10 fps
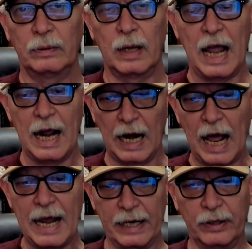and
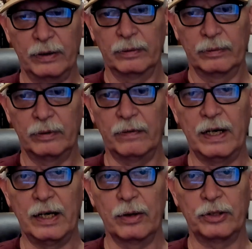like the
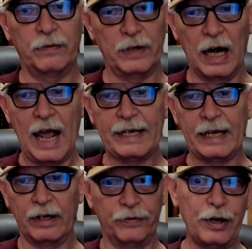videos if you like
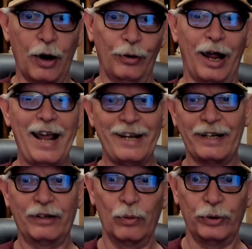it. If you don't like
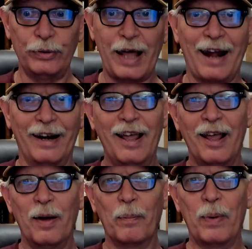it, don't do that.
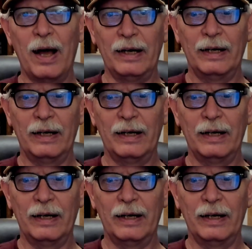But